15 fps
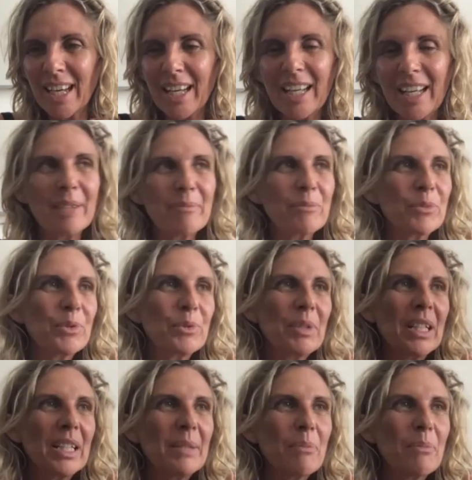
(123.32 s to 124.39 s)
I'm
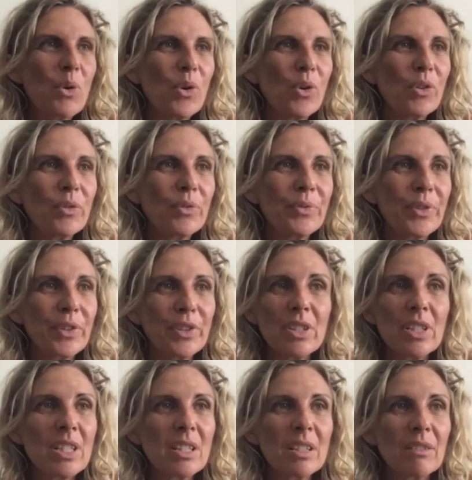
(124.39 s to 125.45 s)
really more,
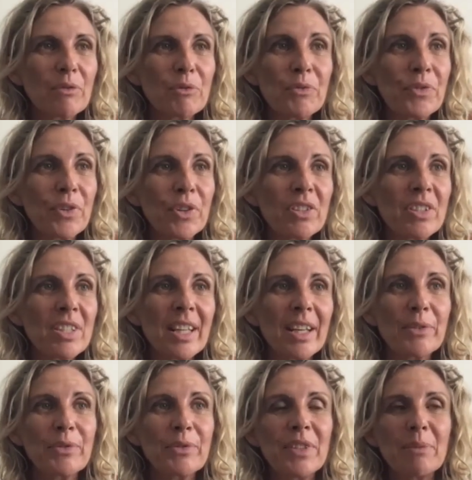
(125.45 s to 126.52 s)
first I
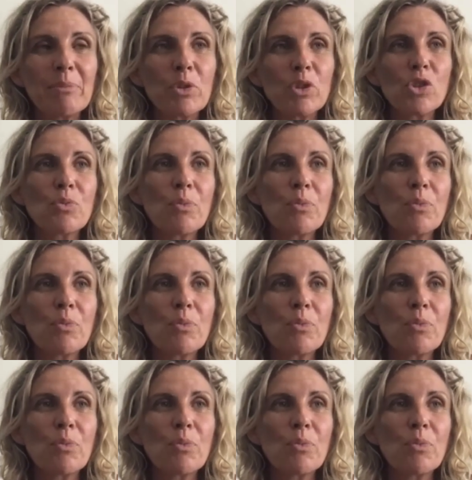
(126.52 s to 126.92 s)
feel much